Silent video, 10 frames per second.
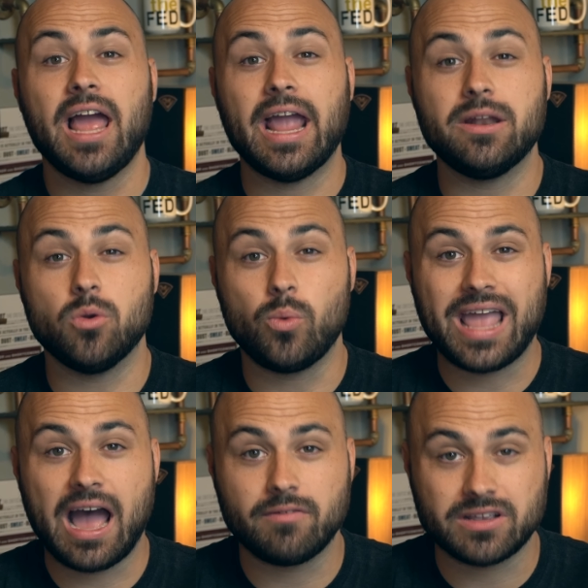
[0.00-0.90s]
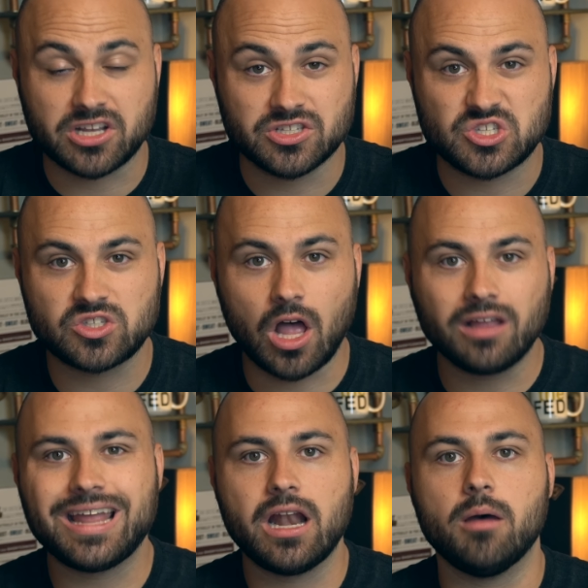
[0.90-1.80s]
And we have
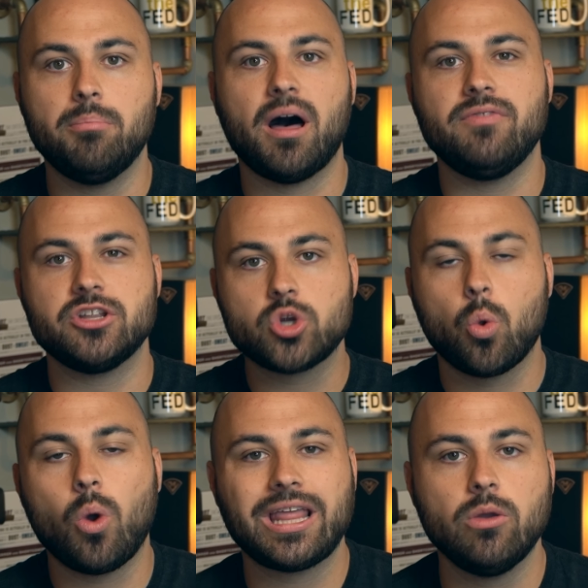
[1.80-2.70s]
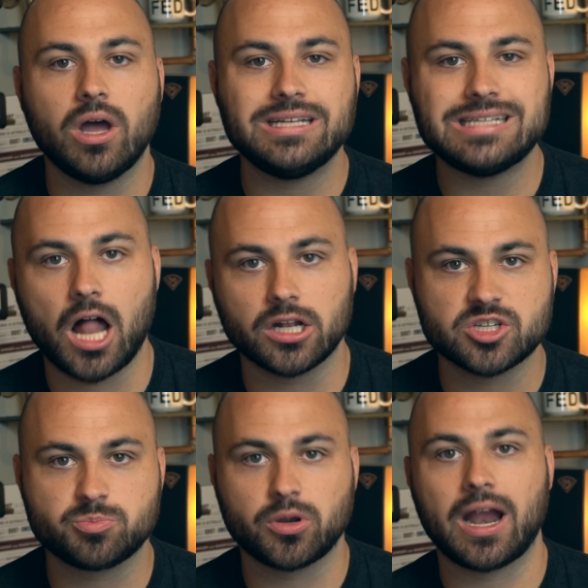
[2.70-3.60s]
consolidated above the twenty-one
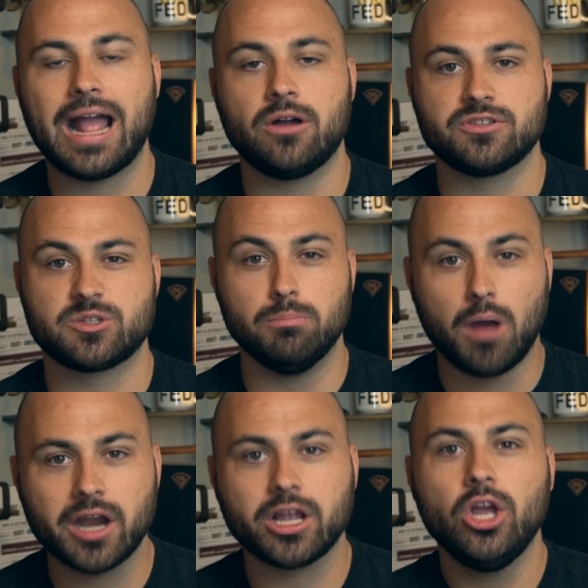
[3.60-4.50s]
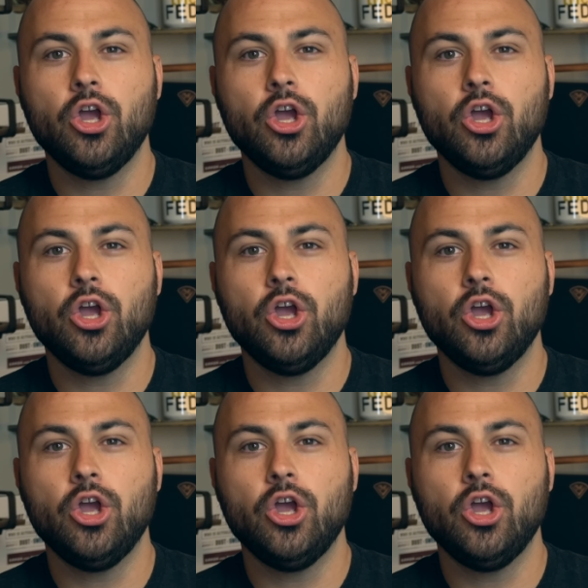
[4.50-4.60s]
dollars per ounce mark,